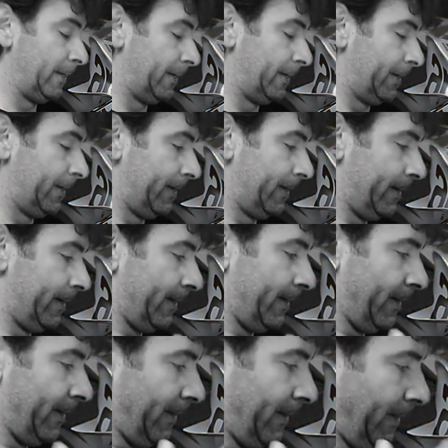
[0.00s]

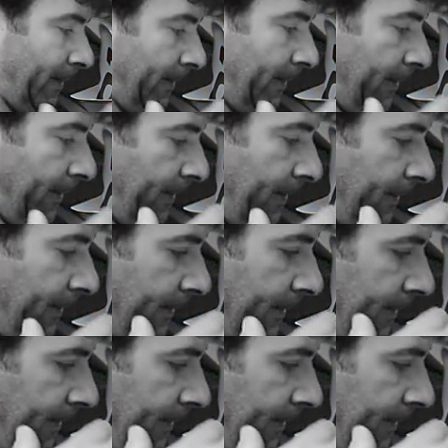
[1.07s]
(no one is talking)